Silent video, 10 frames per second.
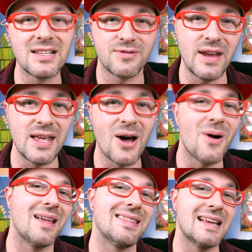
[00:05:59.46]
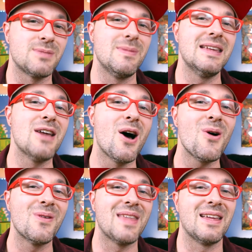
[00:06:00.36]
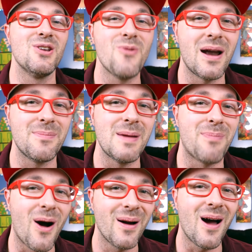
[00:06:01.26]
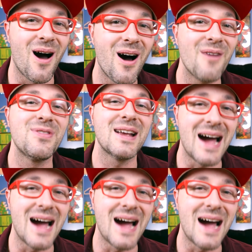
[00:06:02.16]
this video and let me know that you want to be part of the